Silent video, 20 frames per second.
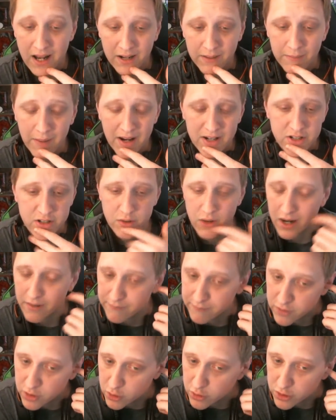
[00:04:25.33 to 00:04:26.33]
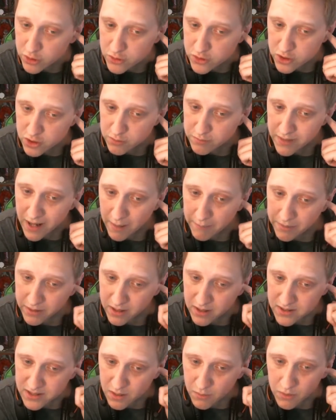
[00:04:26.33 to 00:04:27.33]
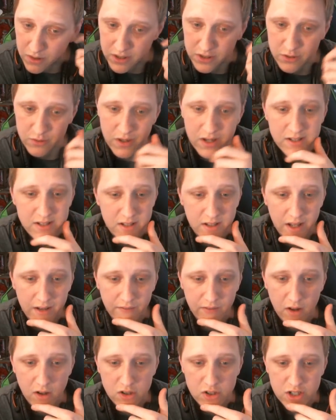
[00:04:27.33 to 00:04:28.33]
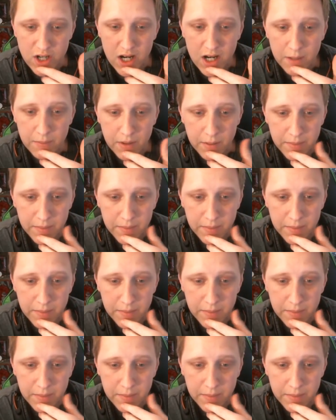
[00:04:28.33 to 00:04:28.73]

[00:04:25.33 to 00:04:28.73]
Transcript: mind you, I do YouTube not because I want to do it as a lifelong job.